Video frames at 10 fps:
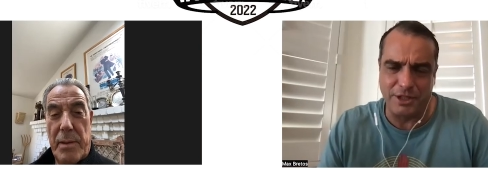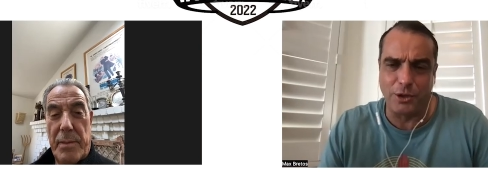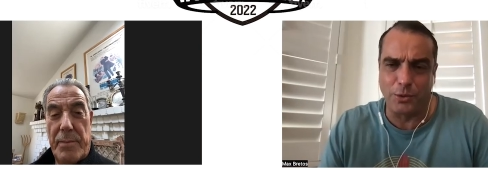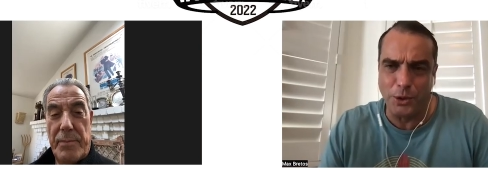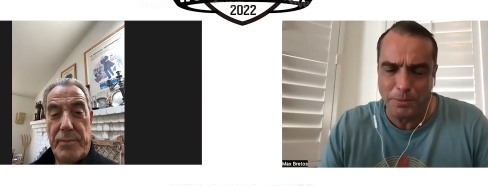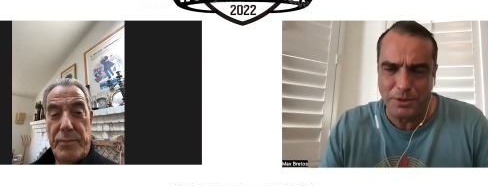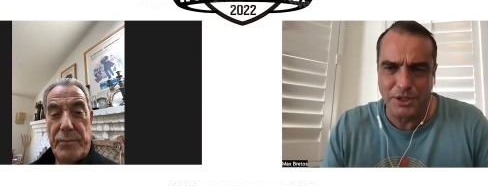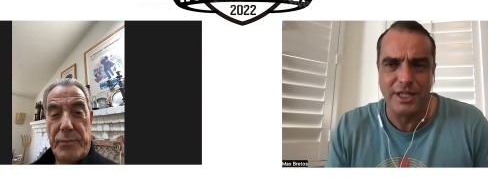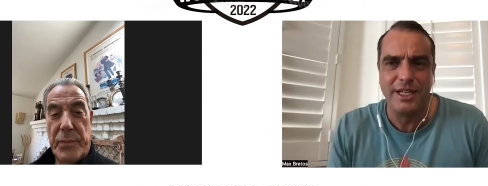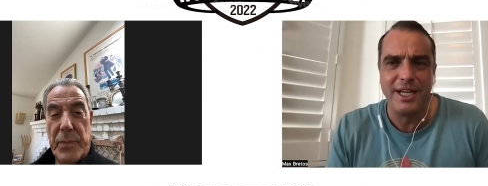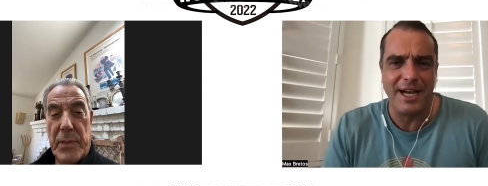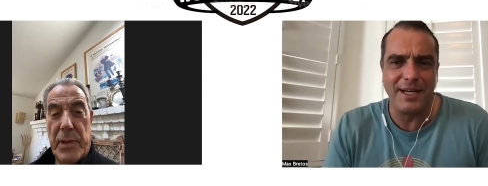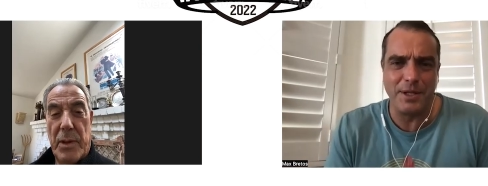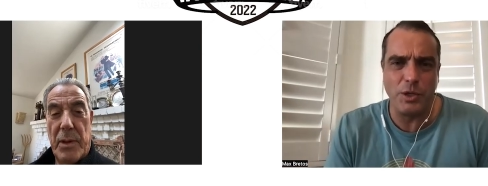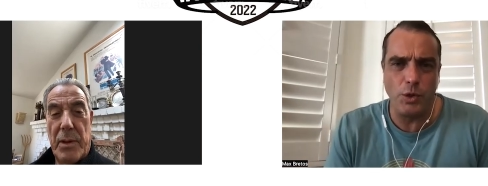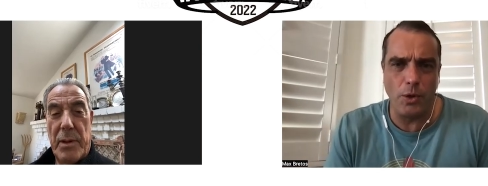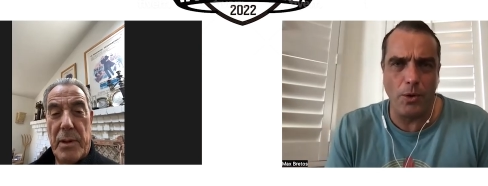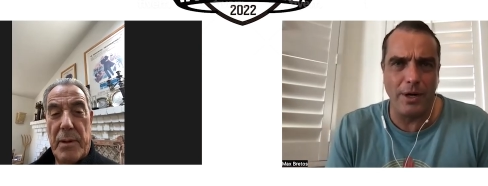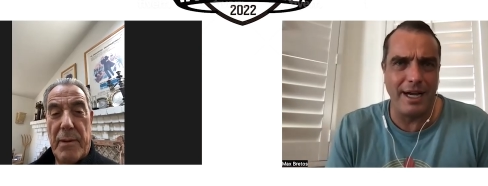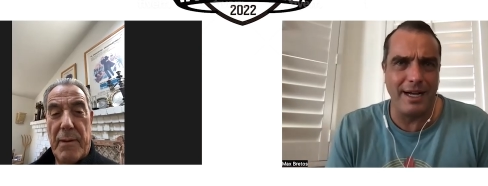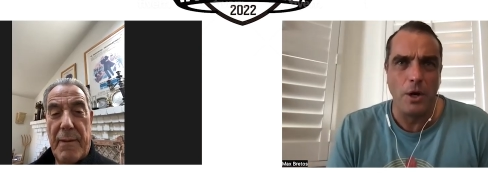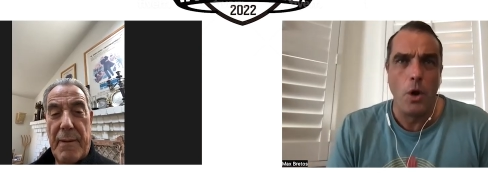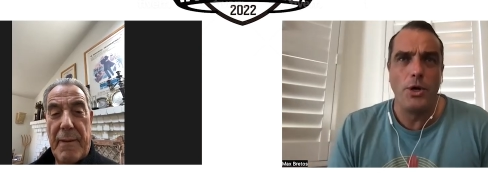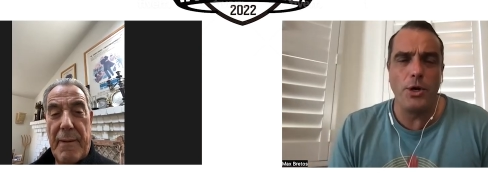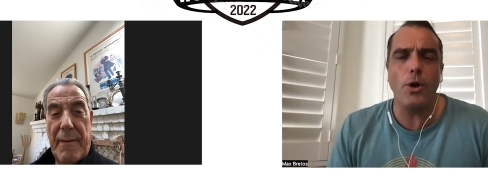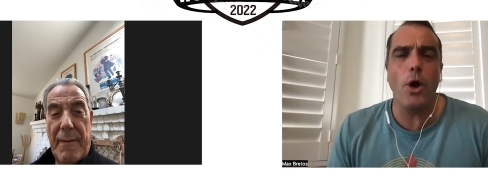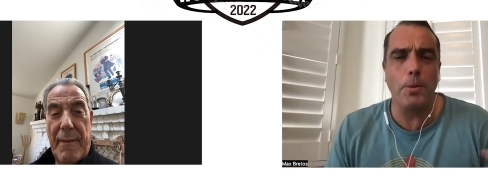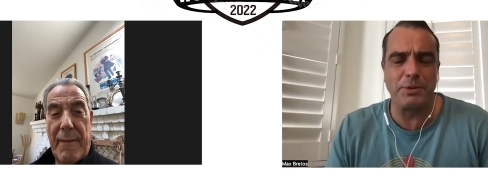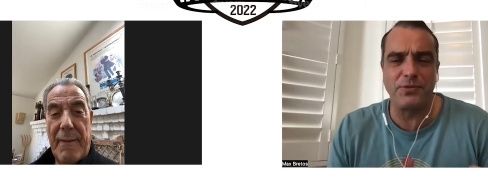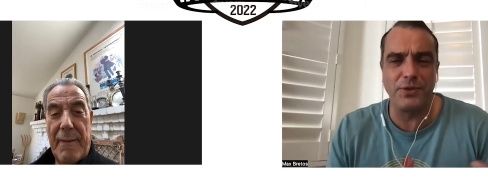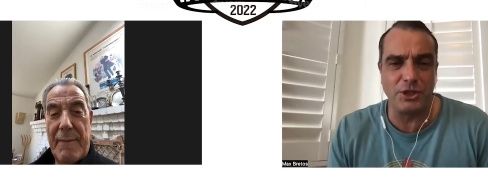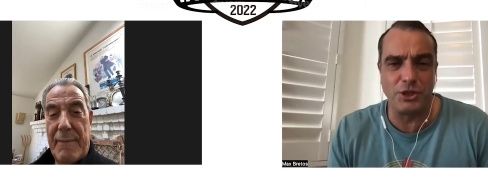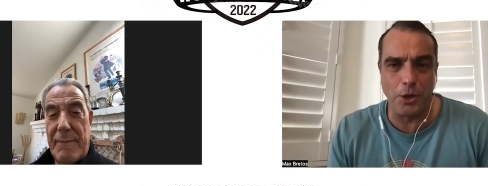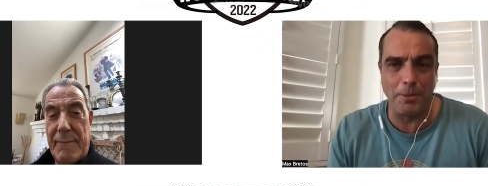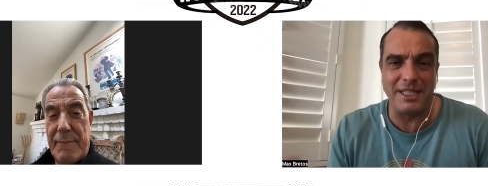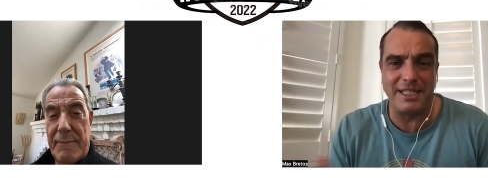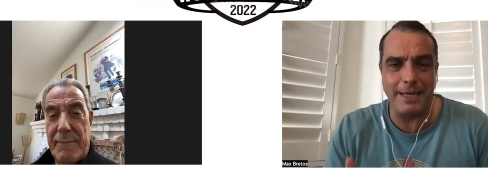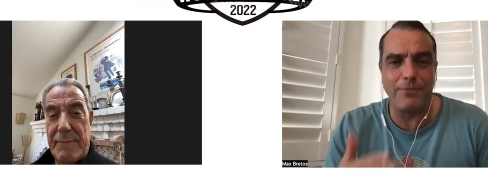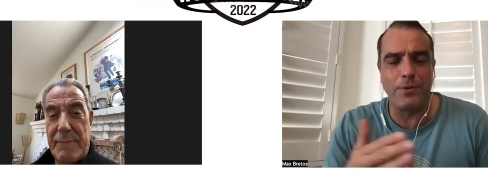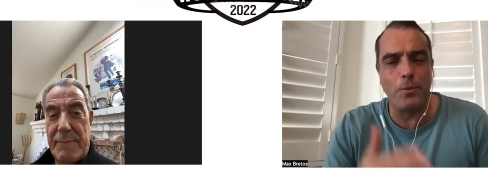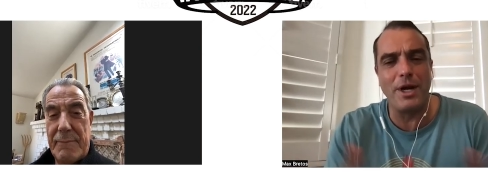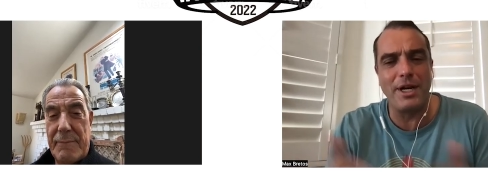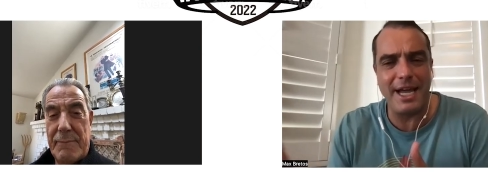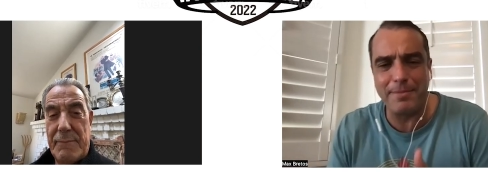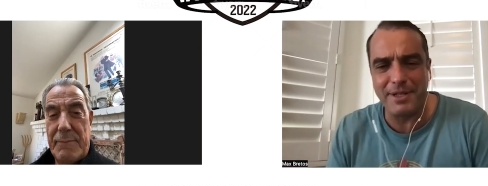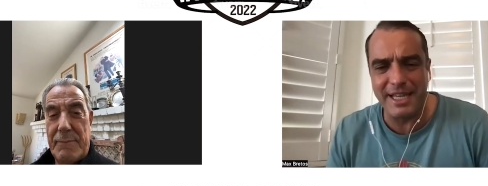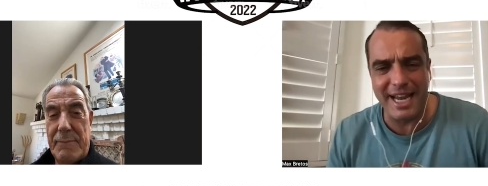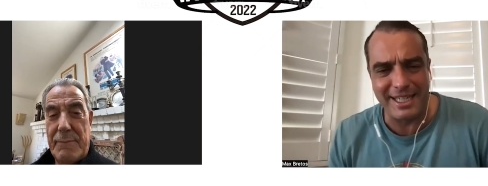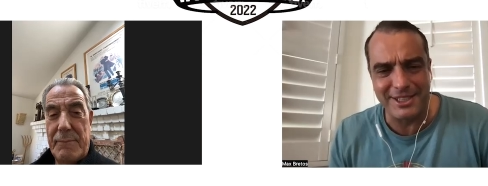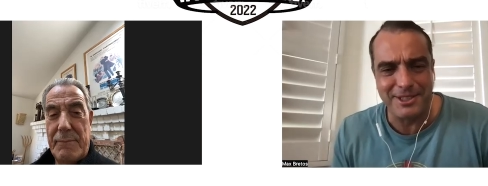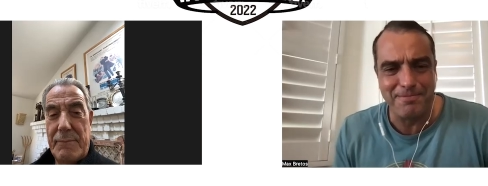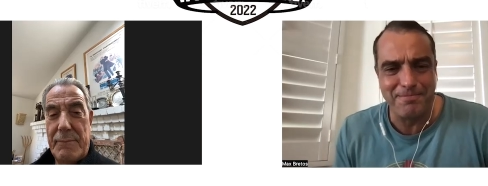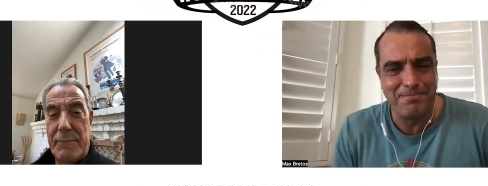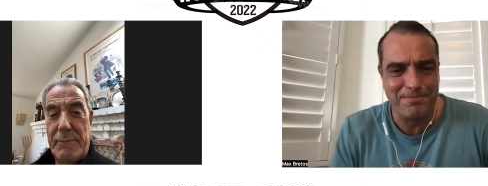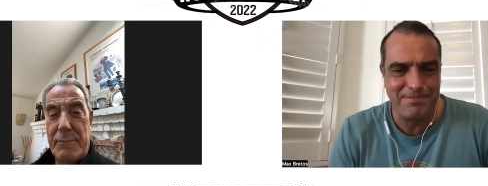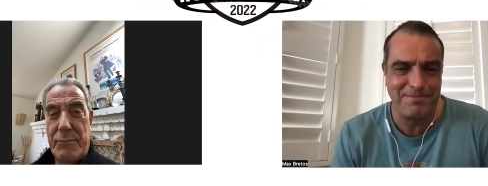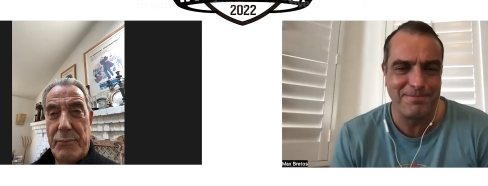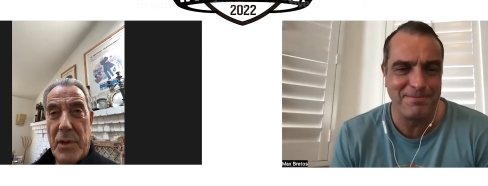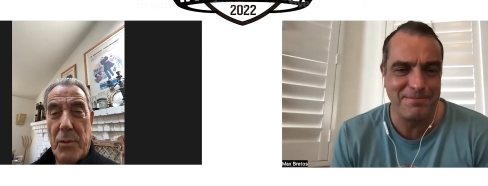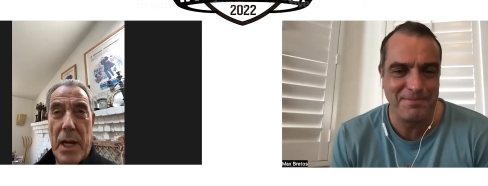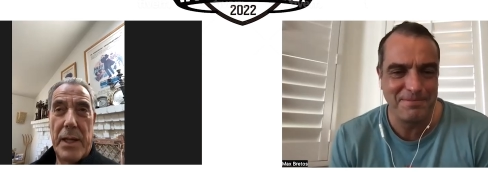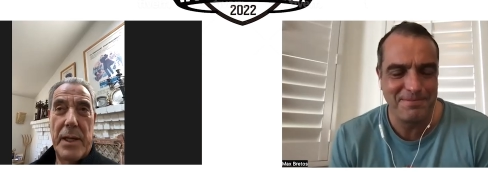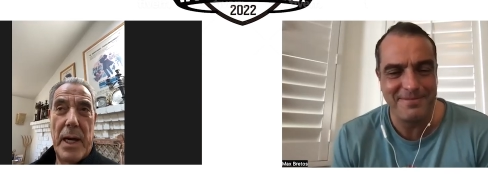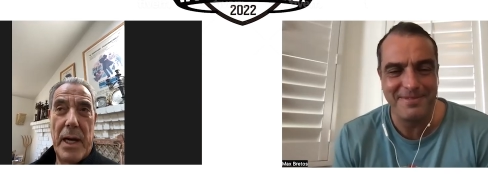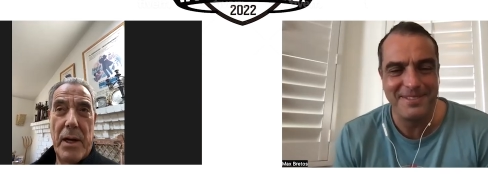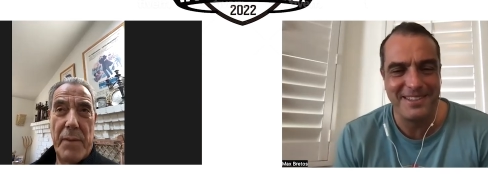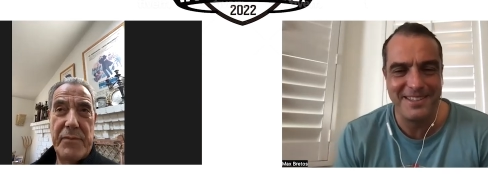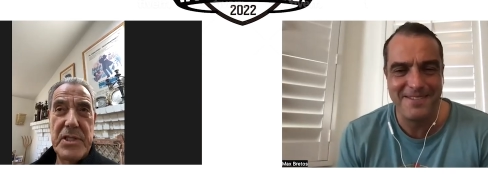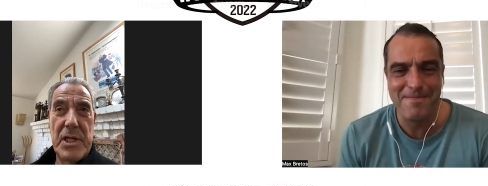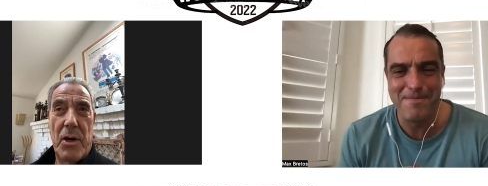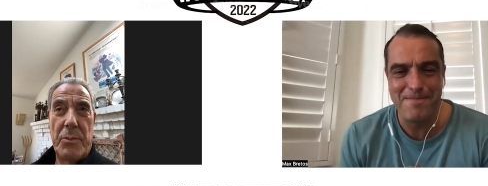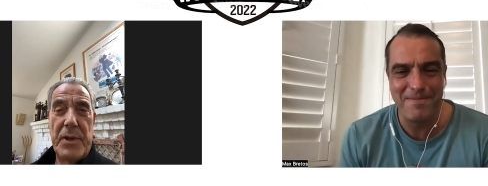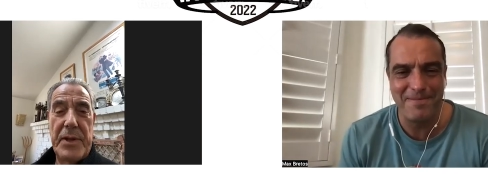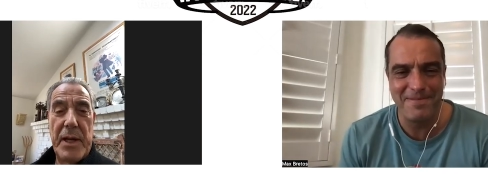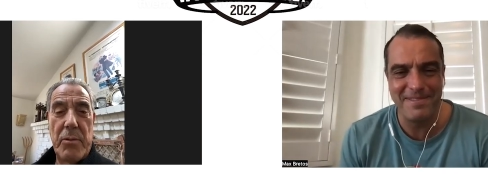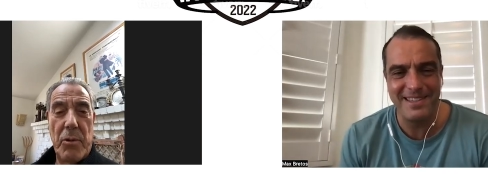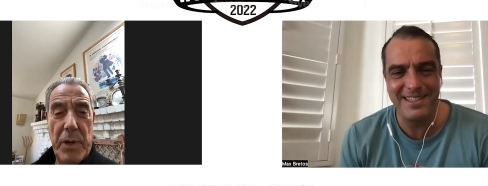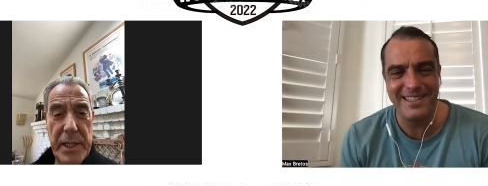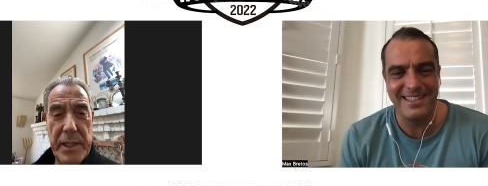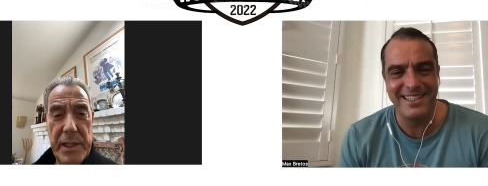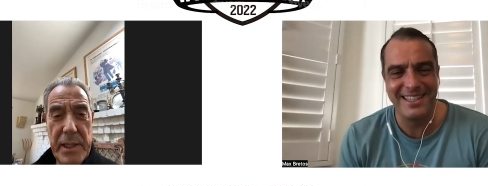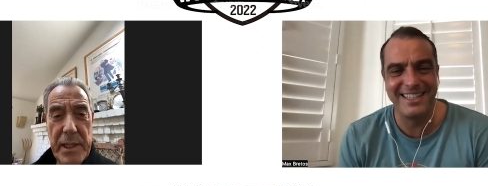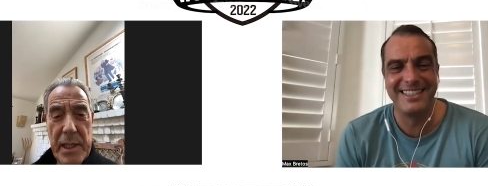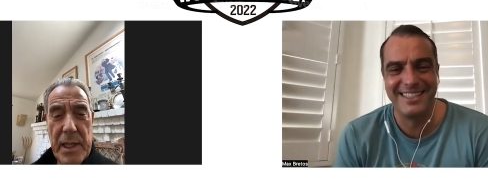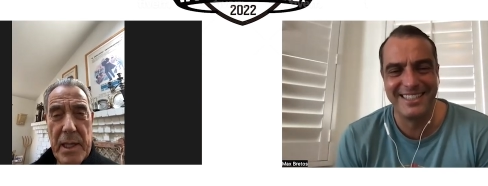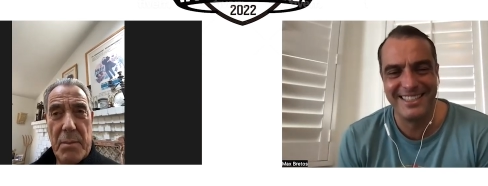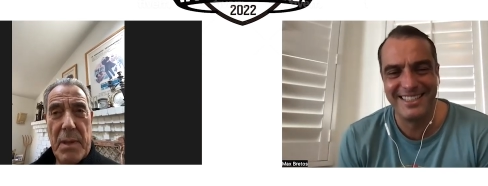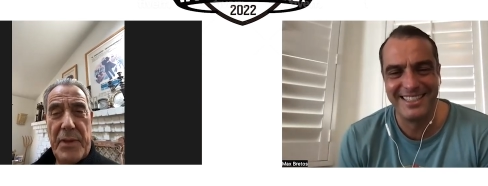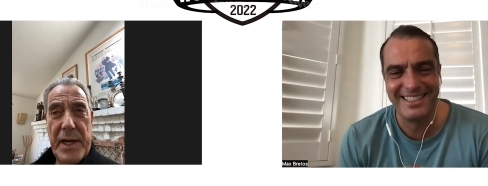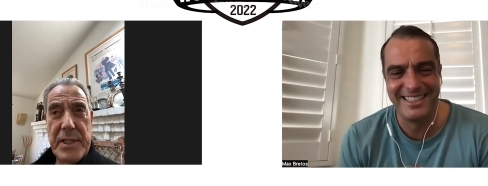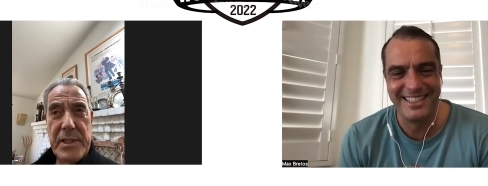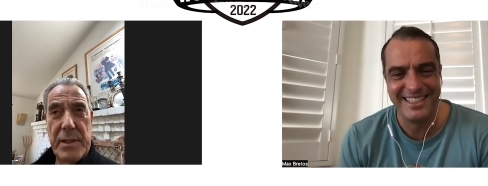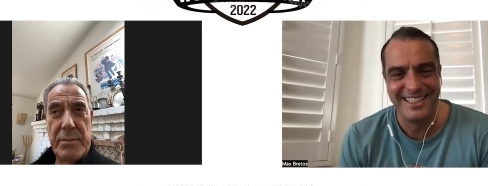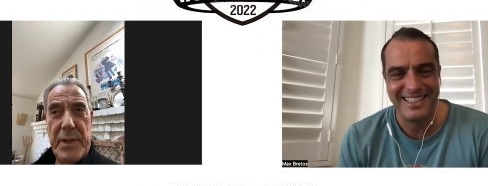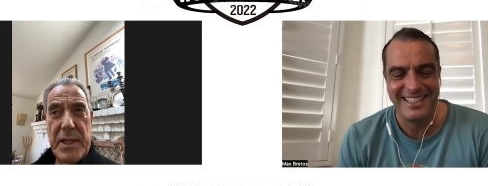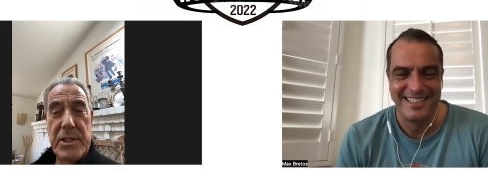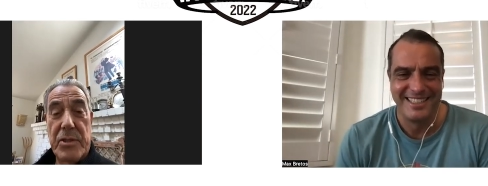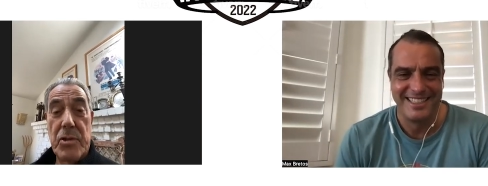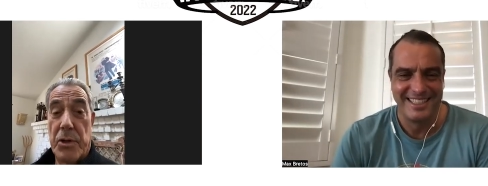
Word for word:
Speaker 1: in the groups. Uh, your uh, your hopes for this German team from one game to the next.
Speaker 2: Well, I obviously hope that they will win, but that is a that's a tall